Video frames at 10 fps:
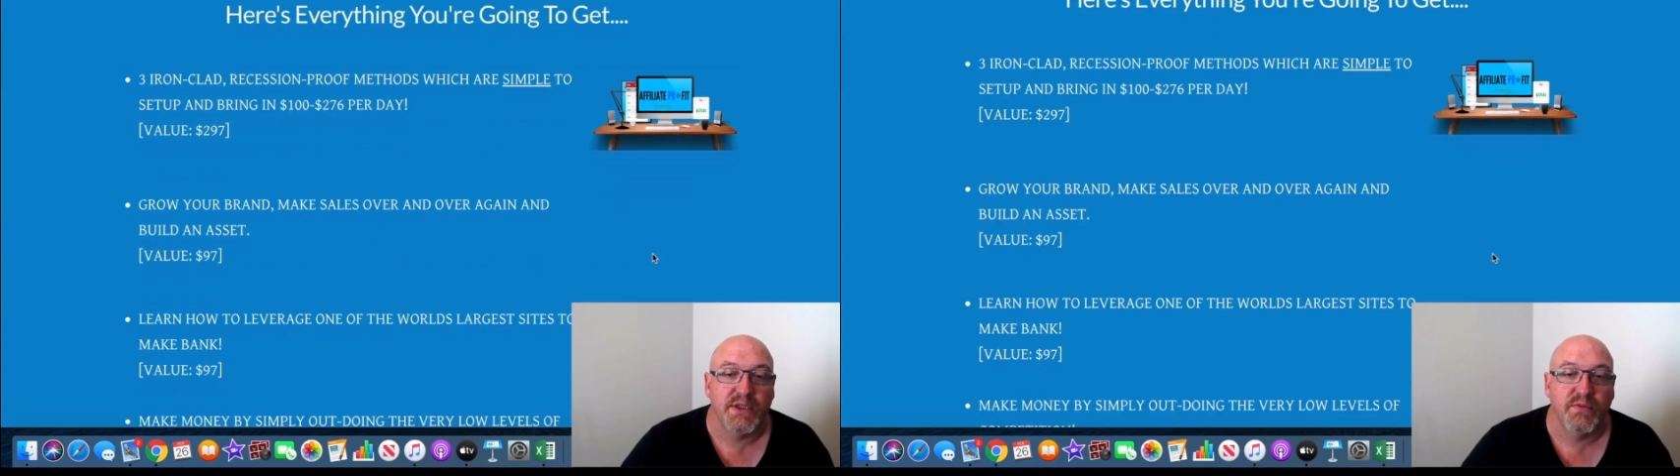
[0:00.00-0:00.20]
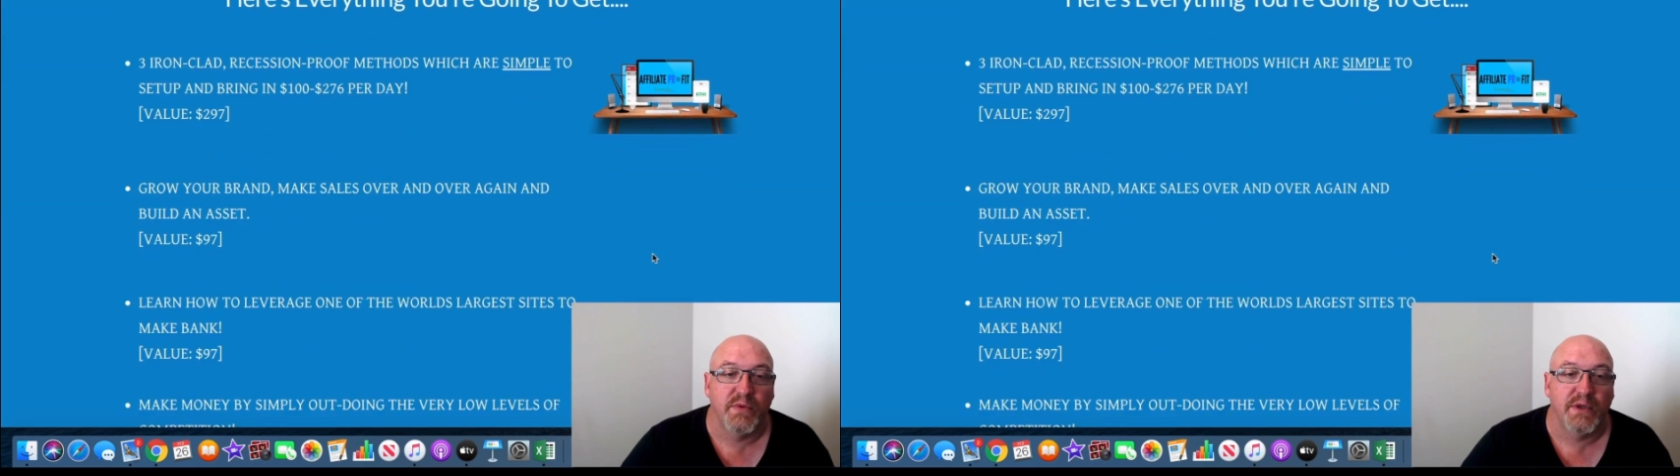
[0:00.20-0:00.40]

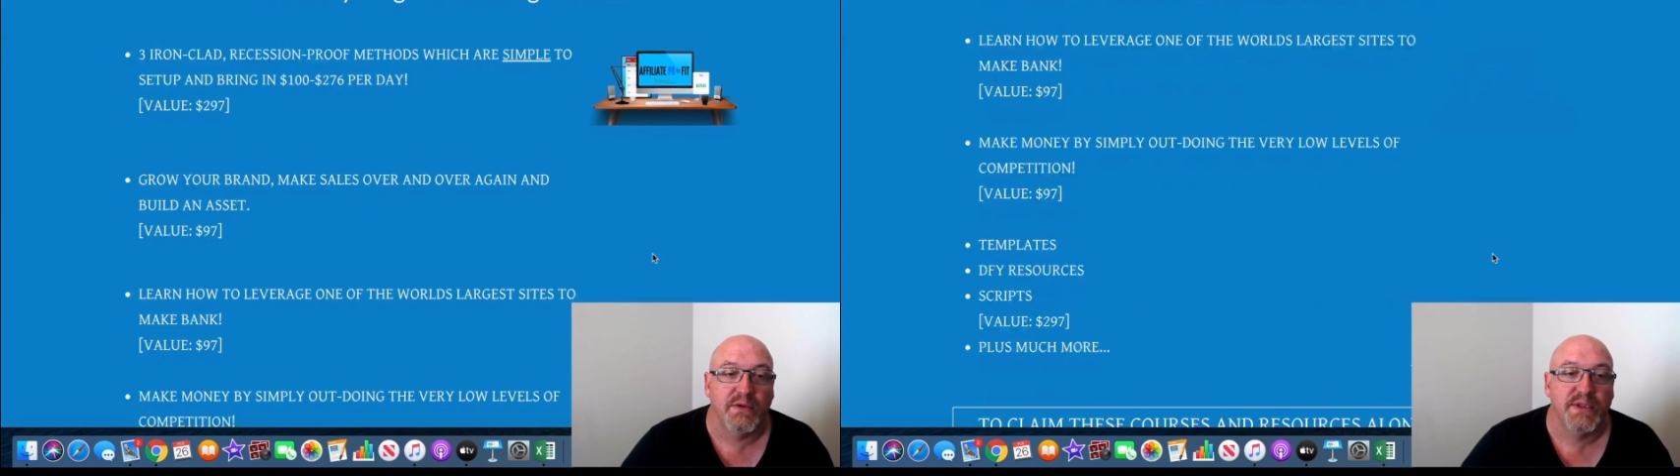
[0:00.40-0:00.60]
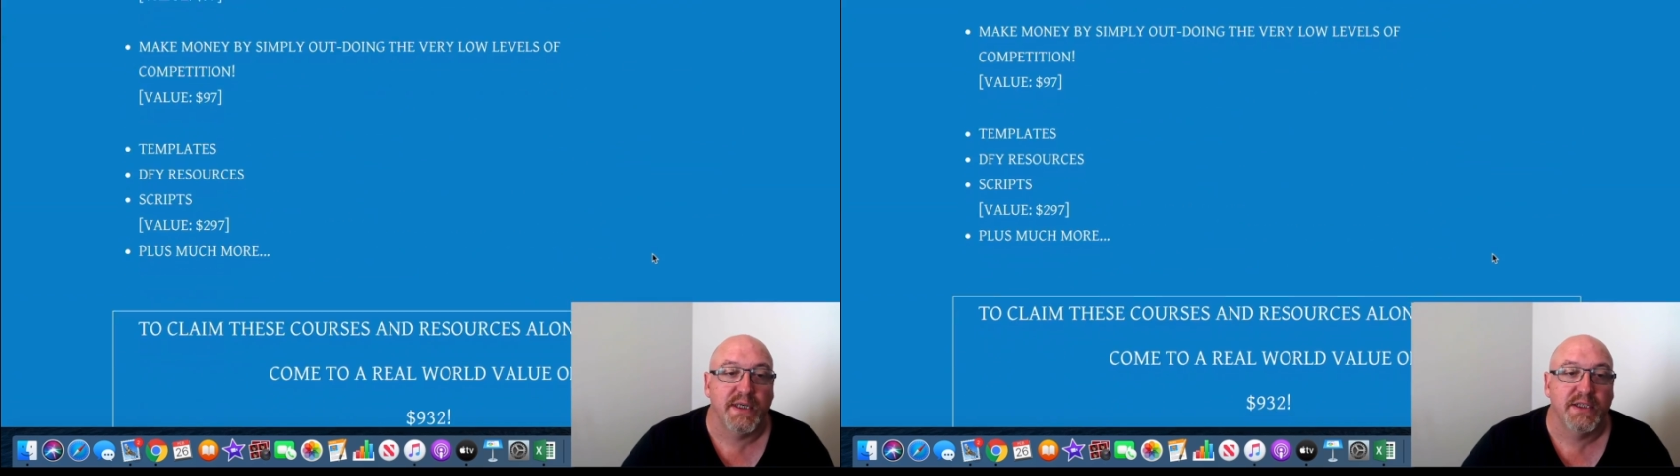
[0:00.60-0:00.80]

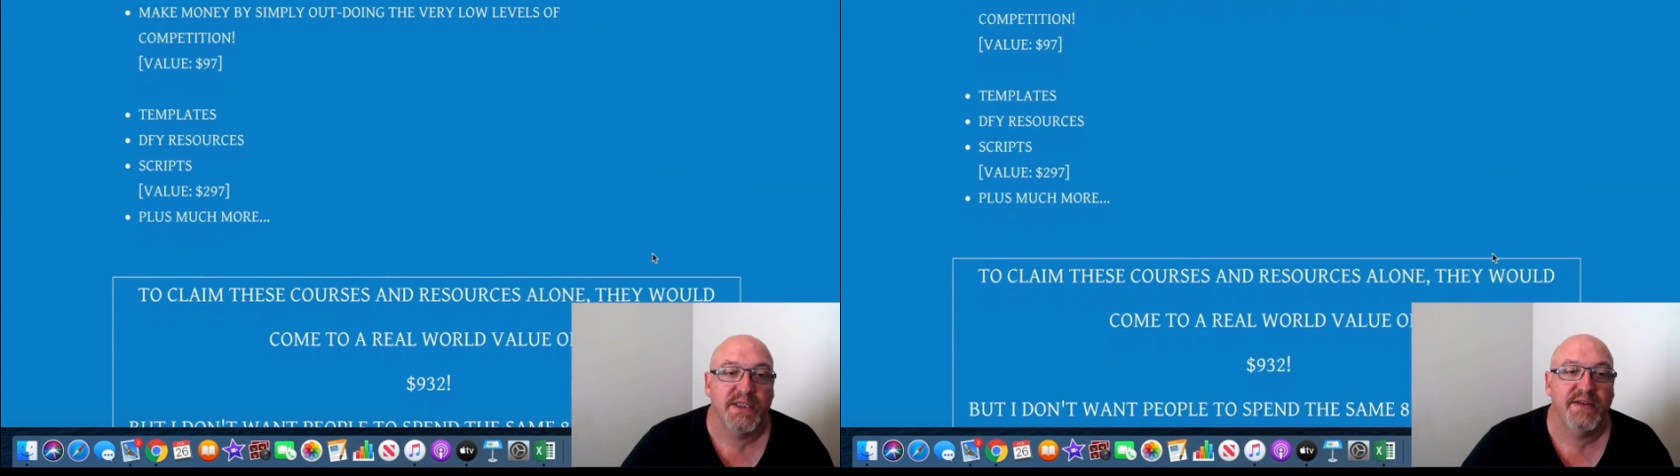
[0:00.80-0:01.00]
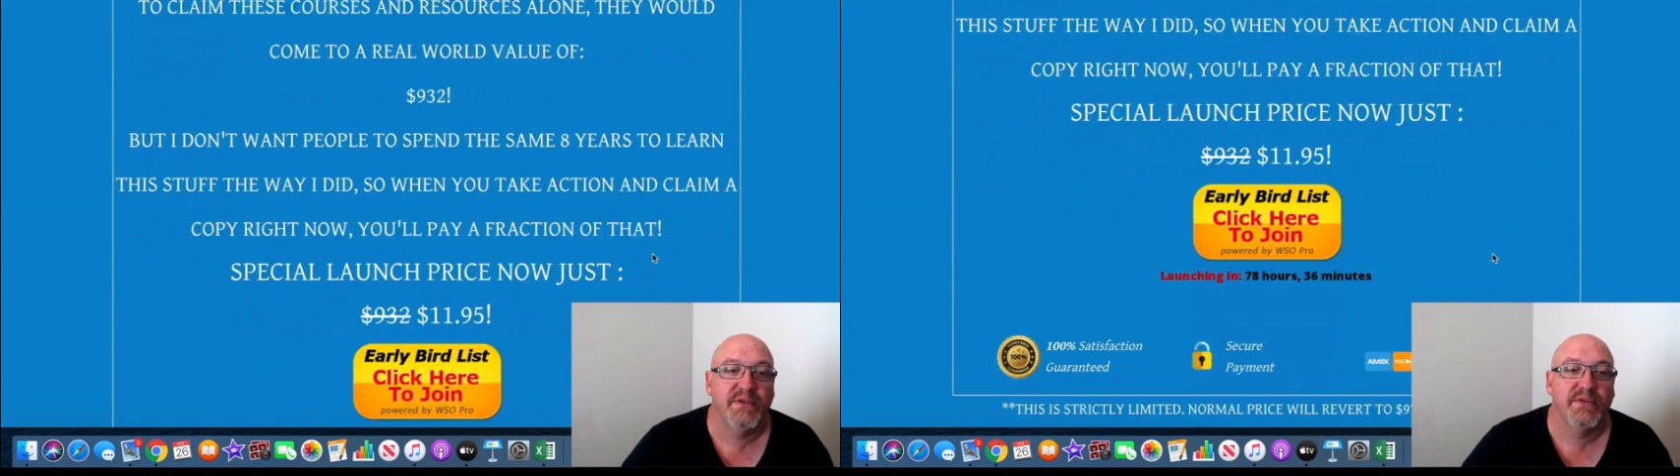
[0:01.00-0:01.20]
well. So just
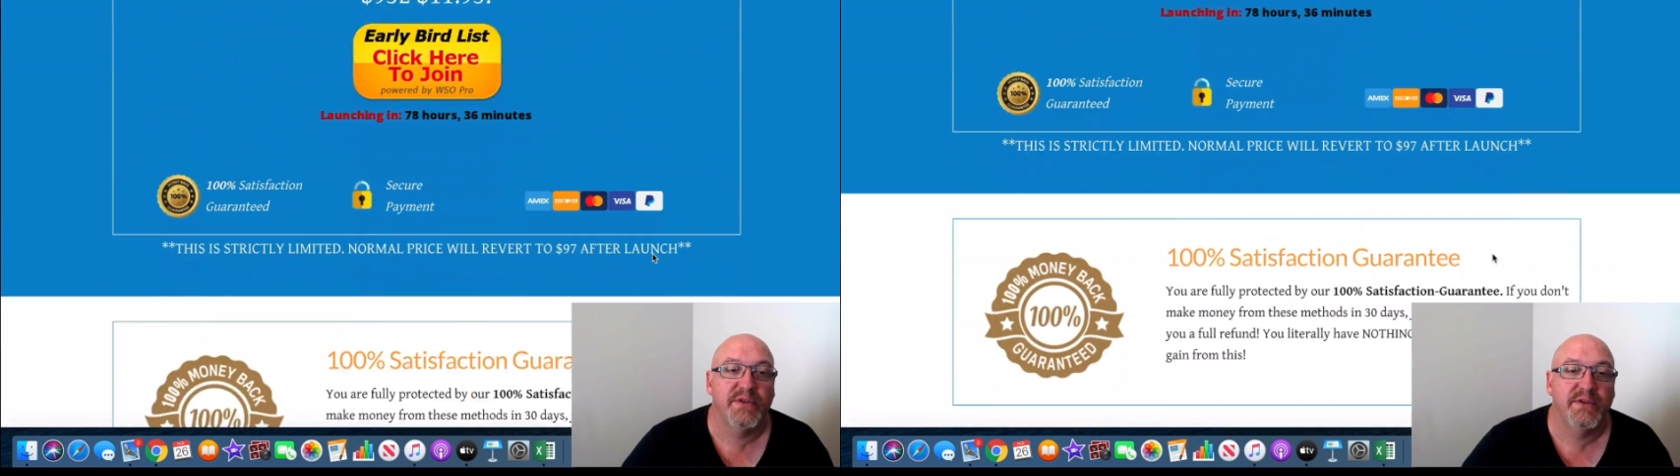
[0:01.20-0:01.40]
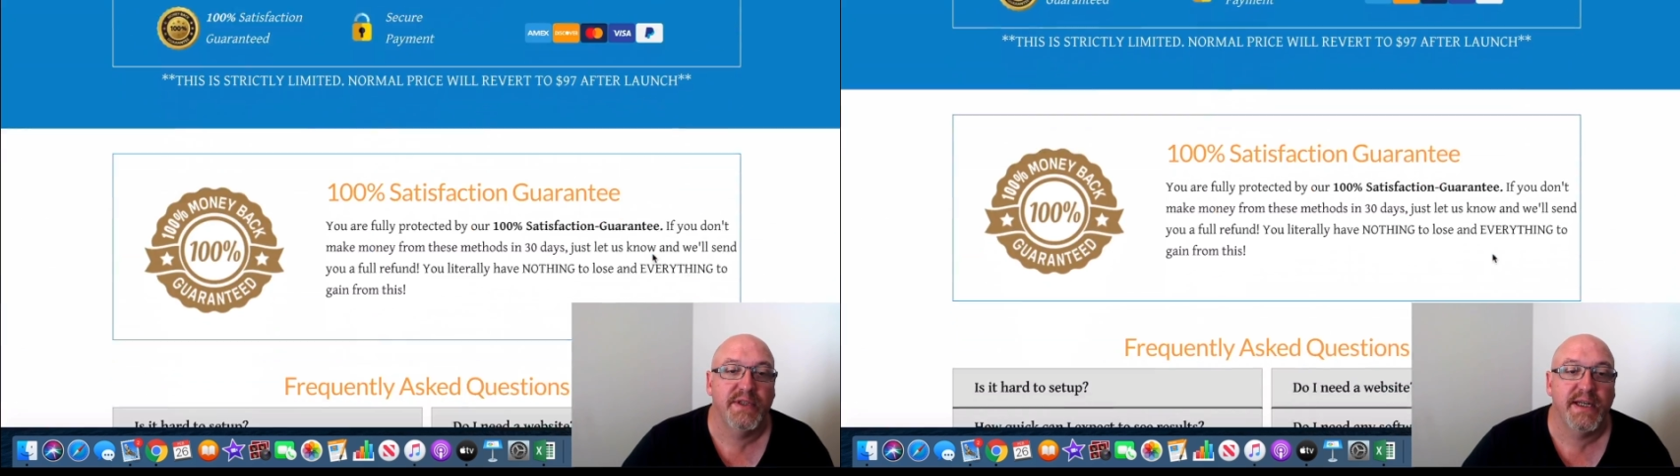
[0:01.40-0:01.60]
have a look
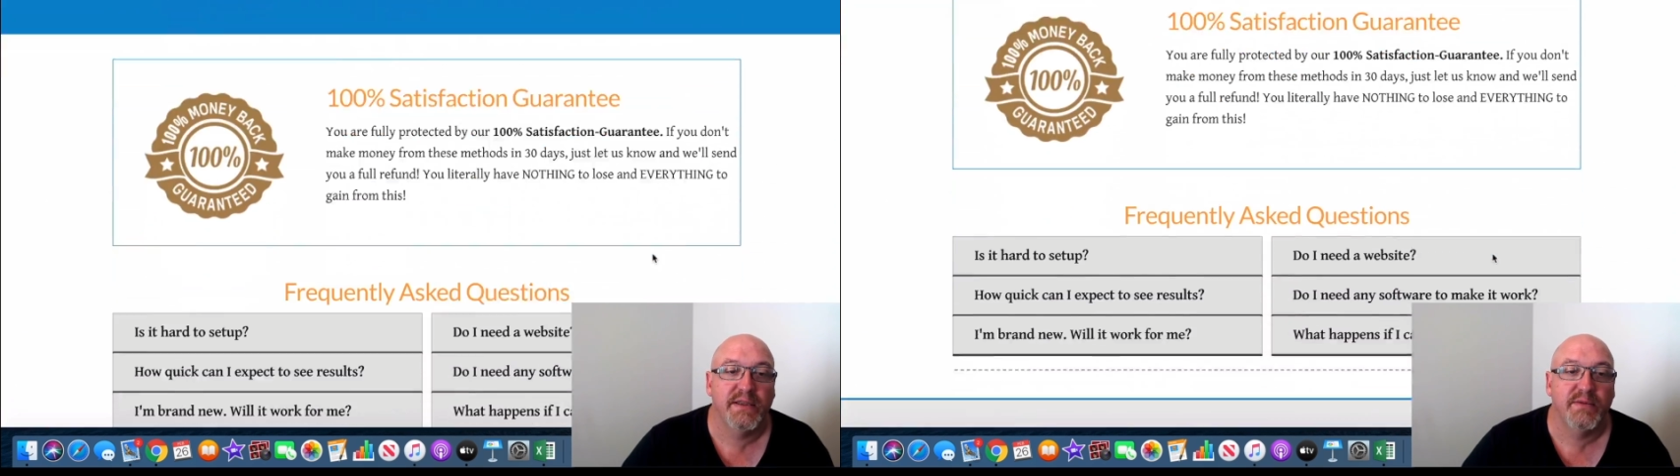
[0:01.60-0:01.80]
through that.